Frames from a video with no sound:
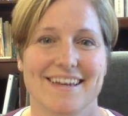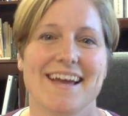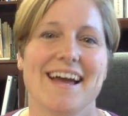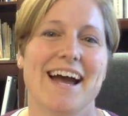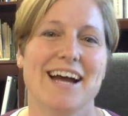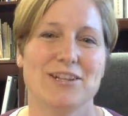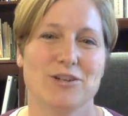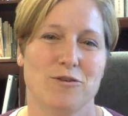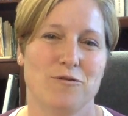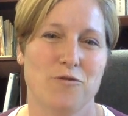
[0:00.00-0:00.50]

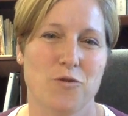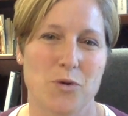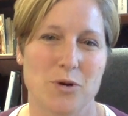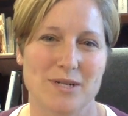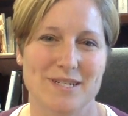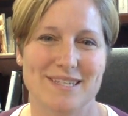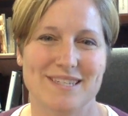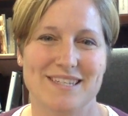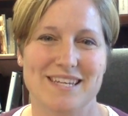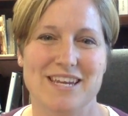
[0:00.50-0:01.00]
I look forward
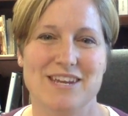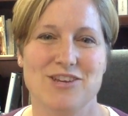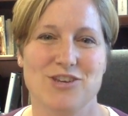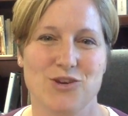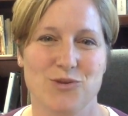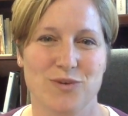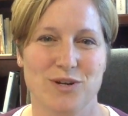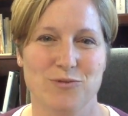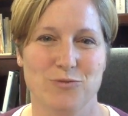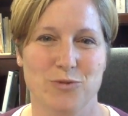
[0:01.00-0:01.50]
to seeing
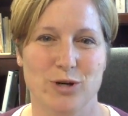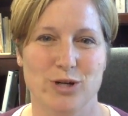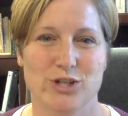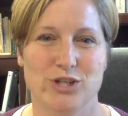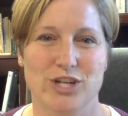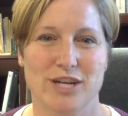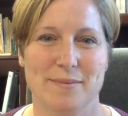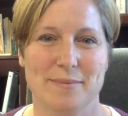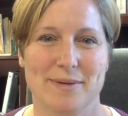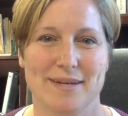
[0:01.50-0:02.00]
you in worship.